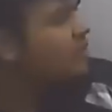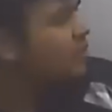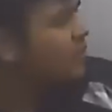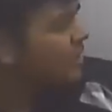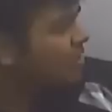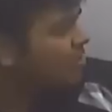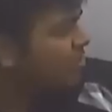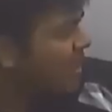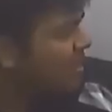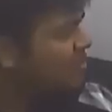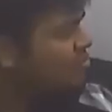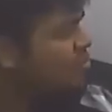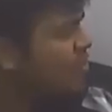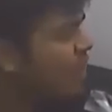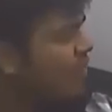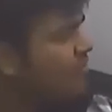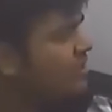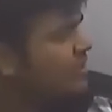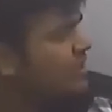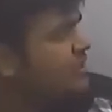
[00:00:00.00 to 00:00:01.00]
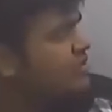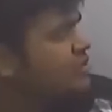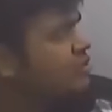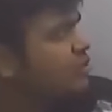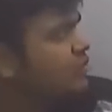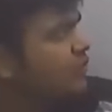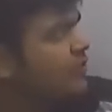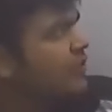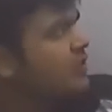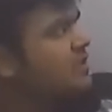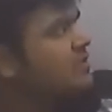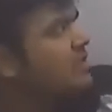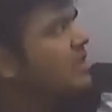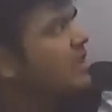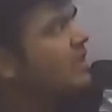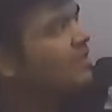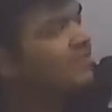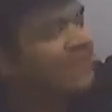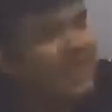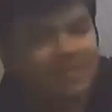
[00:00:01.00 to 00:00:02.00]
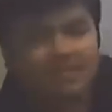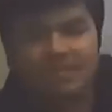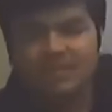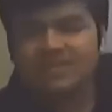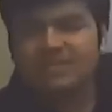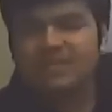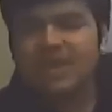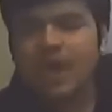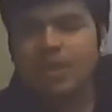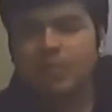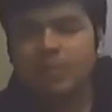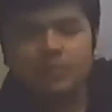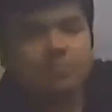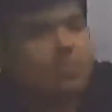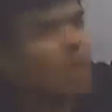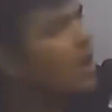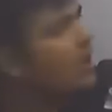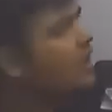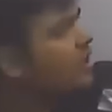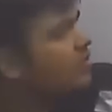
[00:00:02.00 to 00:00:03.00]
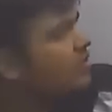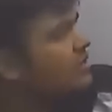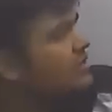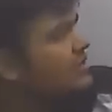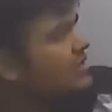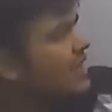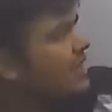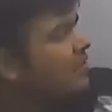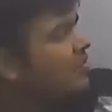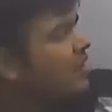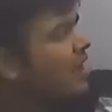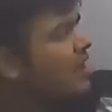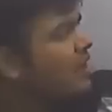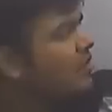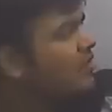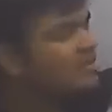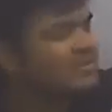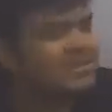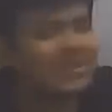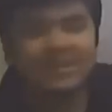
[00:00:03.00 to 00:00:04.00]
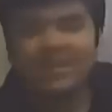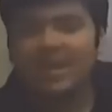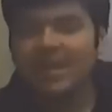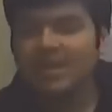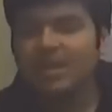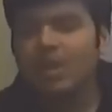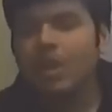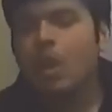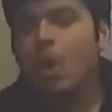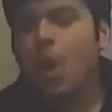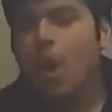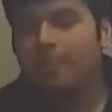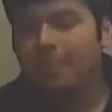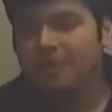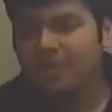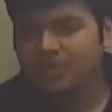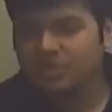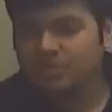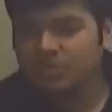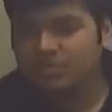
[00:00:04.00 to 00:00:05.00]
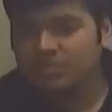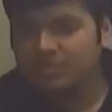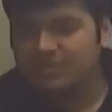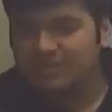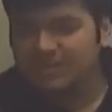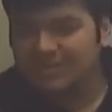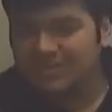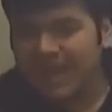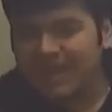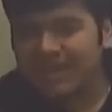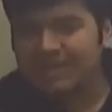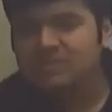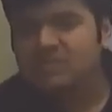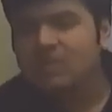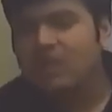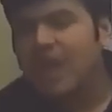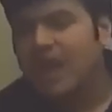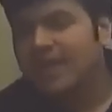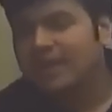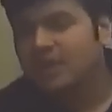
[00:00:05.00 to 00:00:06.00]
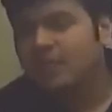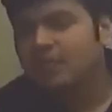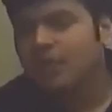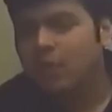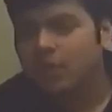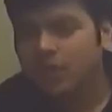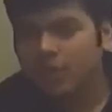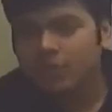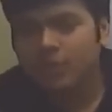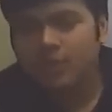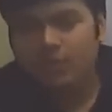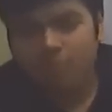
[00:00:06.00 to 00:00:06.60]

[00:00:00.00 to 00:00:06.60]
we'll try to cover these 2 first, then we'll start with market risk, then credit risk, and then operational risk. That is the kind of order we'll